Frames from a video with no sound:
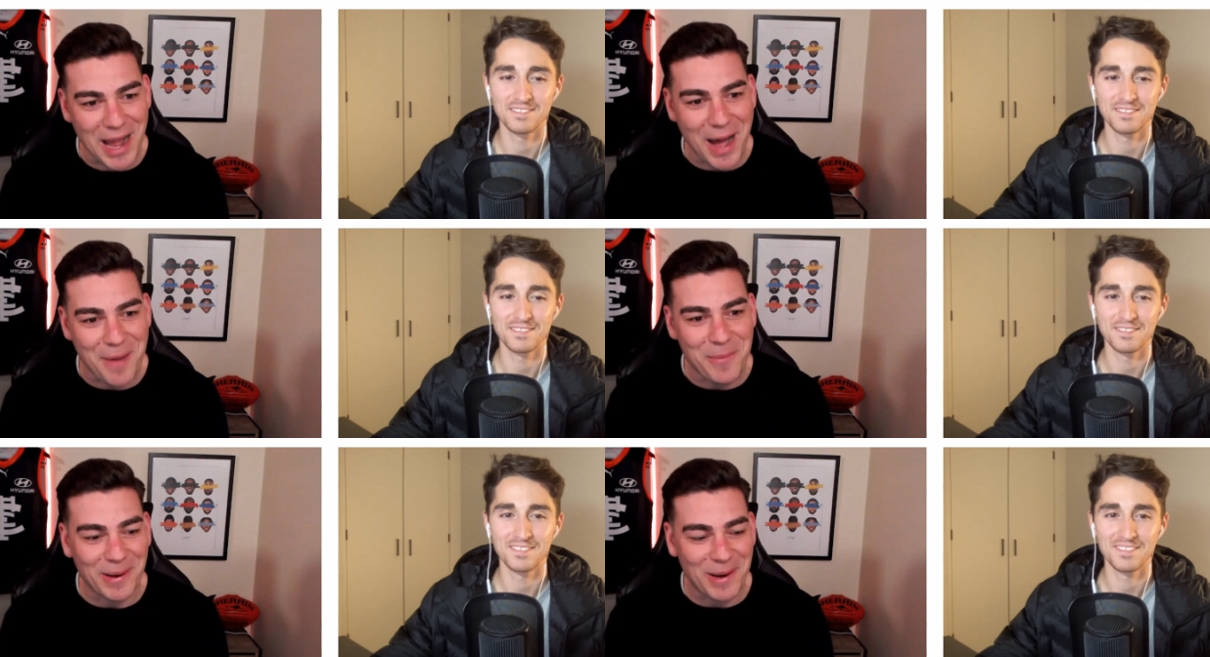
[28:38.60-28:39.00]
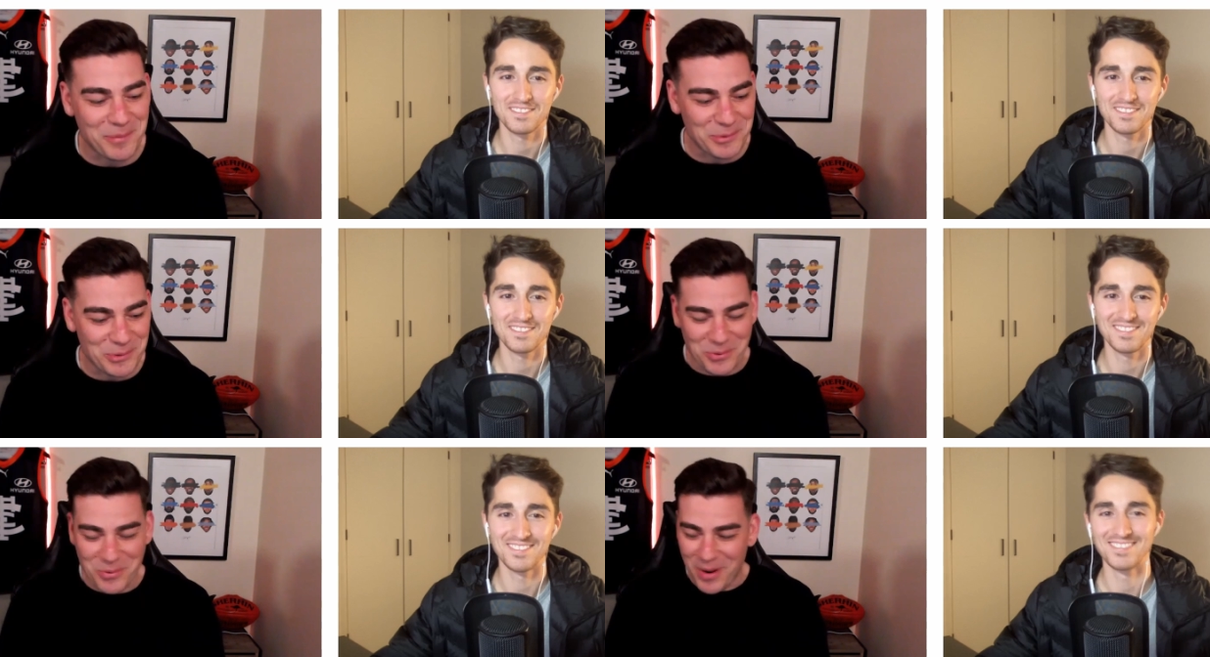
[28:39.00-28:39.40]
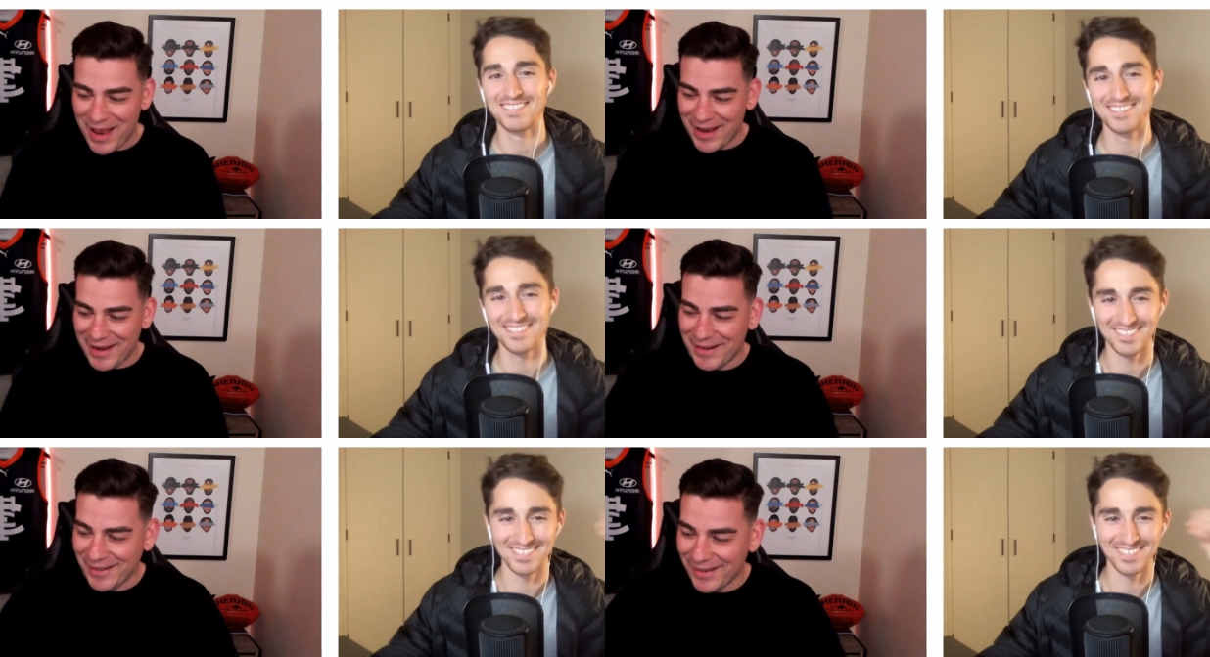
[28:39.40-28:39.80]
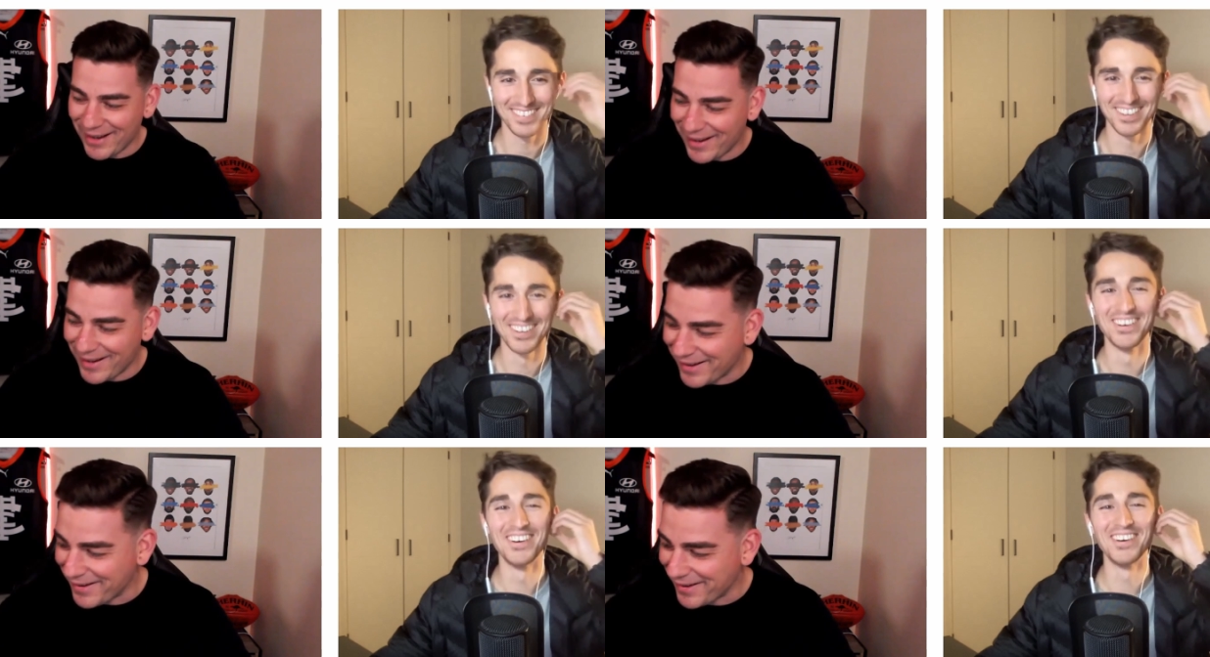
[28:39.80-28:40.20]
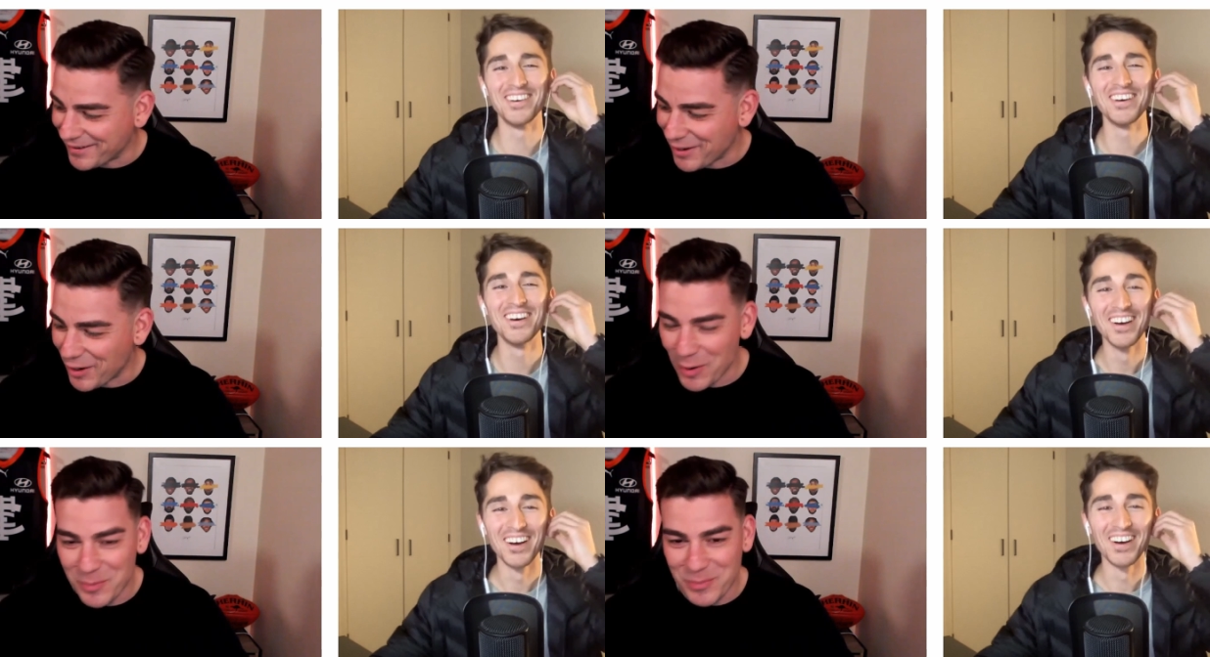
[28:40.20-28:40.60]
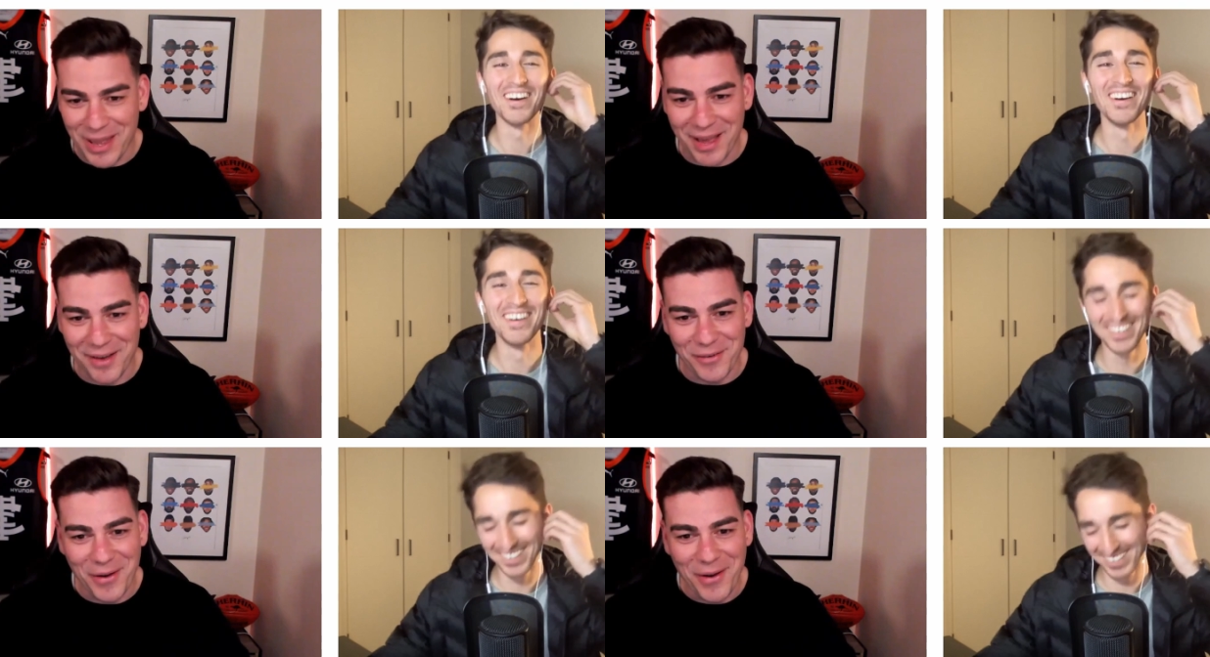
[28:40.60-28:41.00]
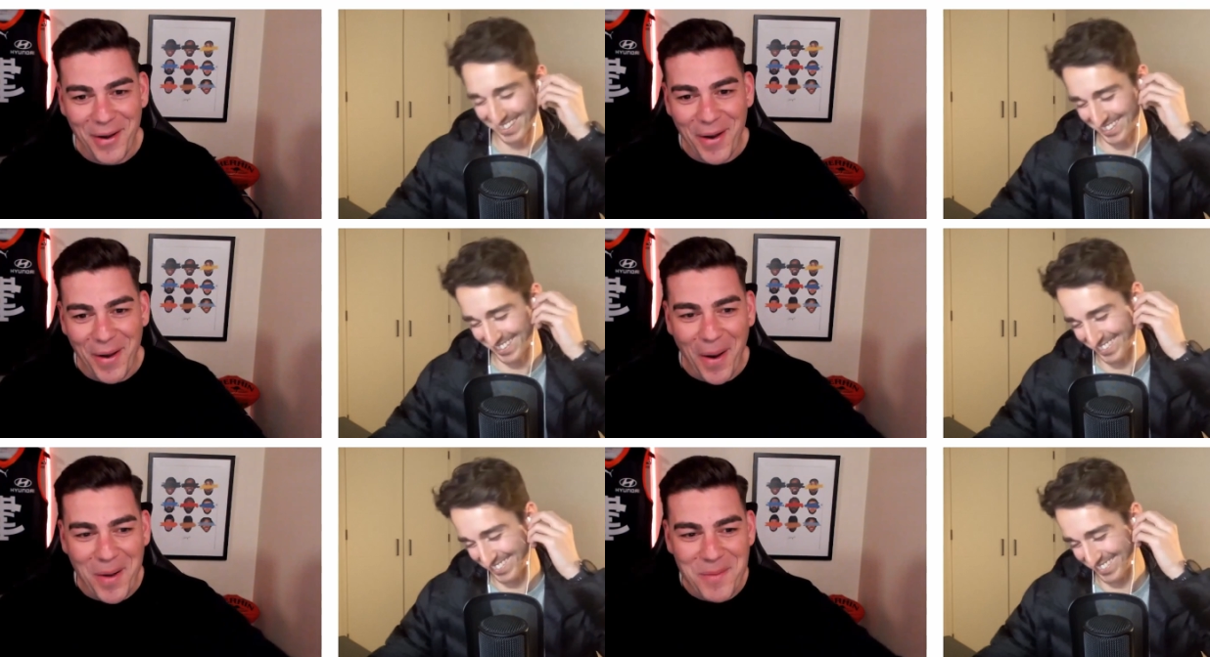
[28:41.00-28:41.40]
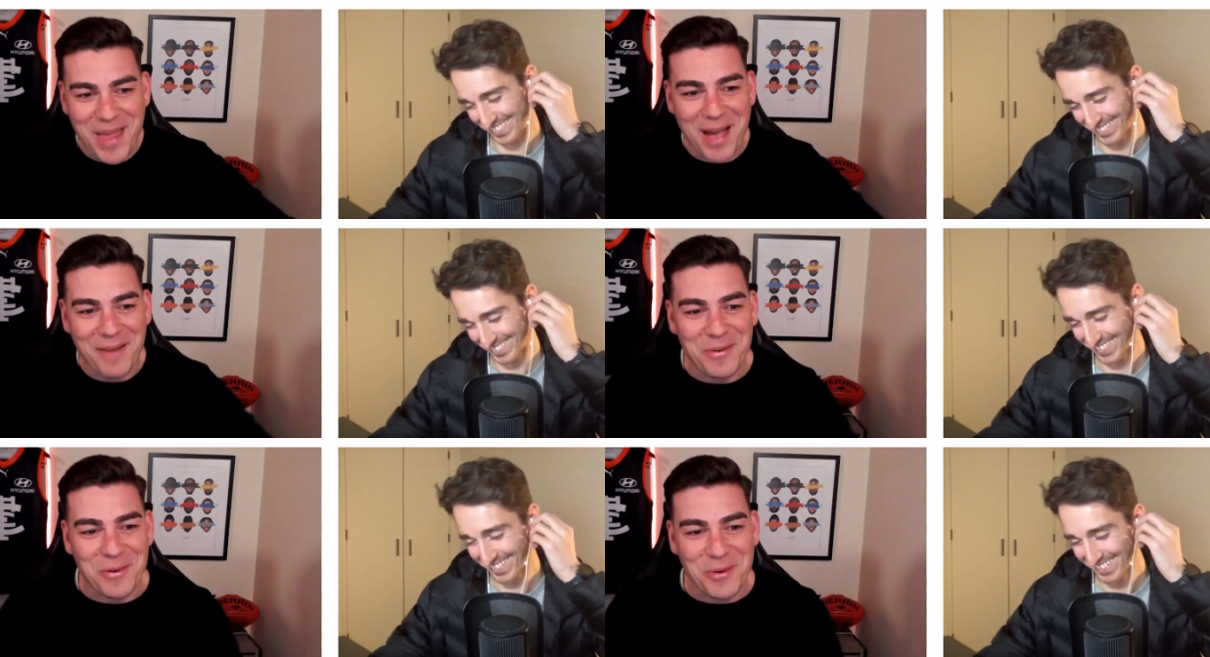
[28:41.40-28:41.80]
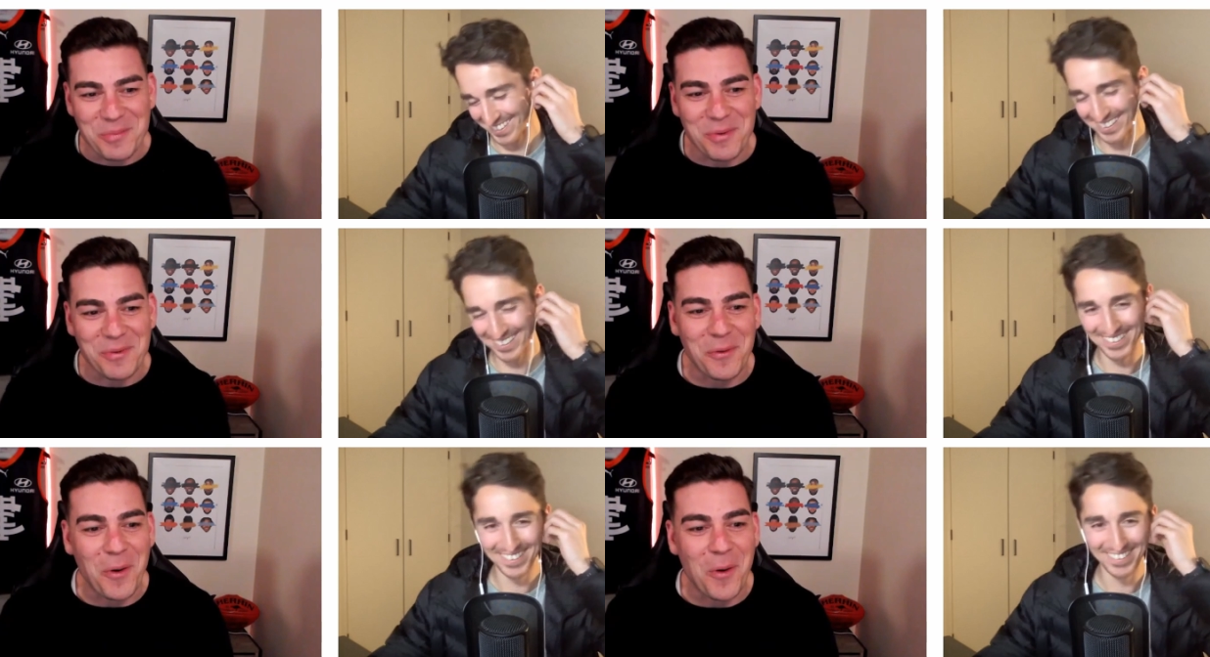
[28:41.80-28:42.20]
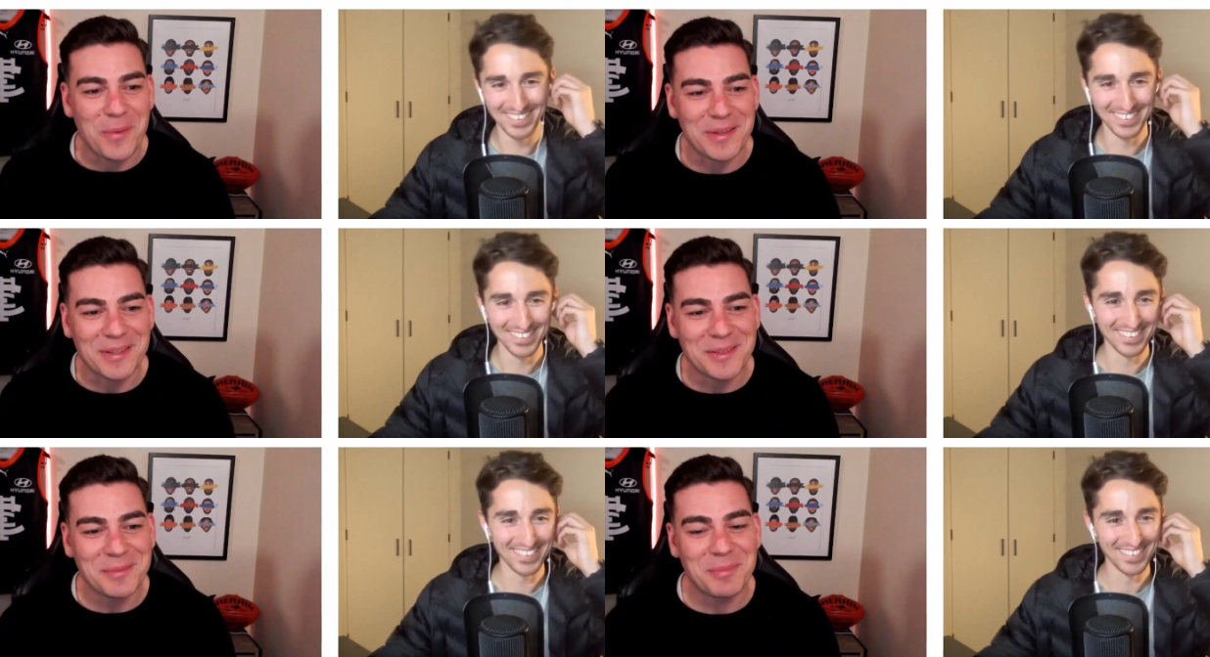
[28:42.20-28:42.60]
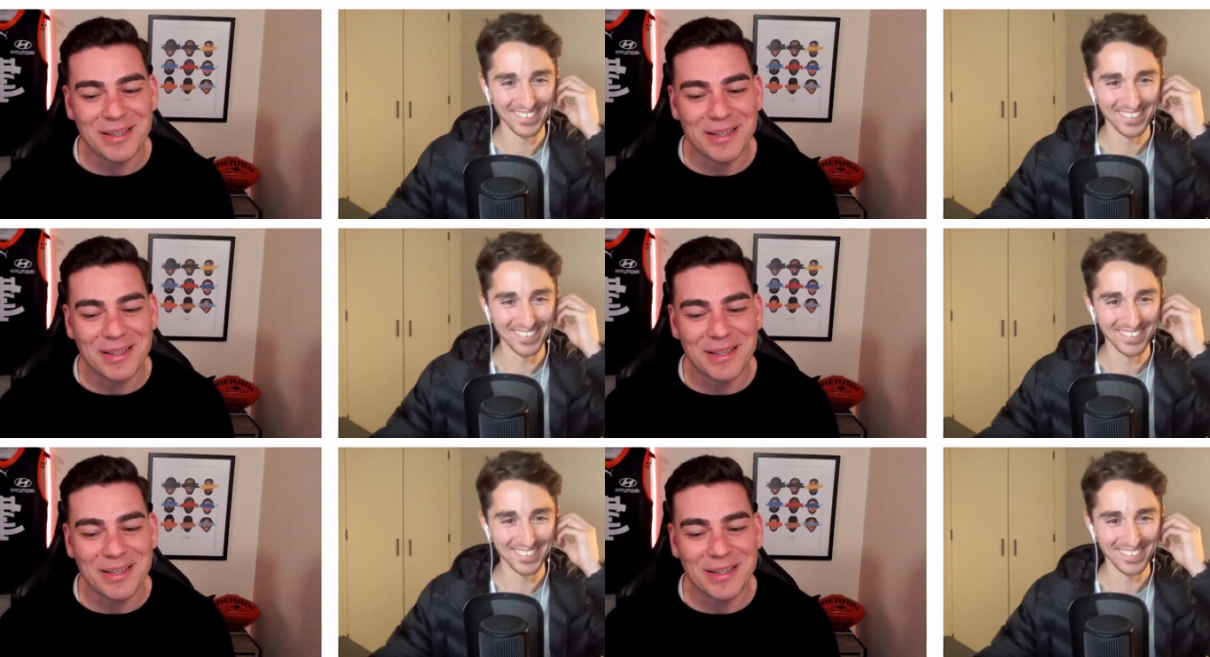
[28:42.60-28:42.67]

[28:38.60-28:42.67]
Speaker 1: karma comes your way. I hope you have a good performance.